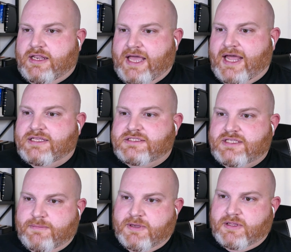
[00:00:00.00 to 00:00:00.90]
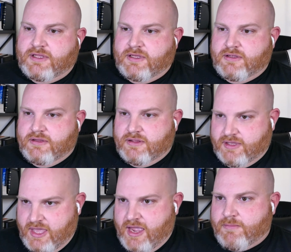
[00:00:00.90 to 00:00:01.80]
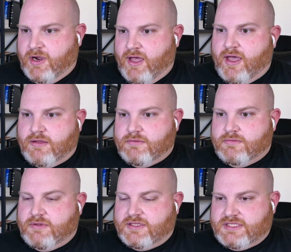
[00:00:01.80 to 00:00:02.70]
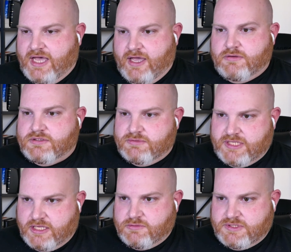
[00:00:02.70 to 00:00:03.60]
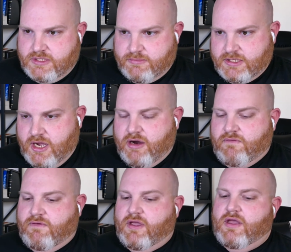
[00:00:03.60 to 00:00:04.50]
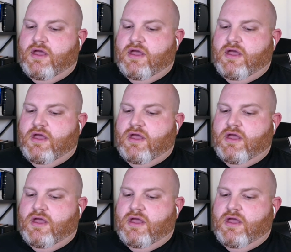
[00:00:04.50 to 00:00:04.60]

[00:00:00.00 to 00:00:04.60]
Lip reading: And that is typically the camera guy. That's the guy who's obsessed with cinematography.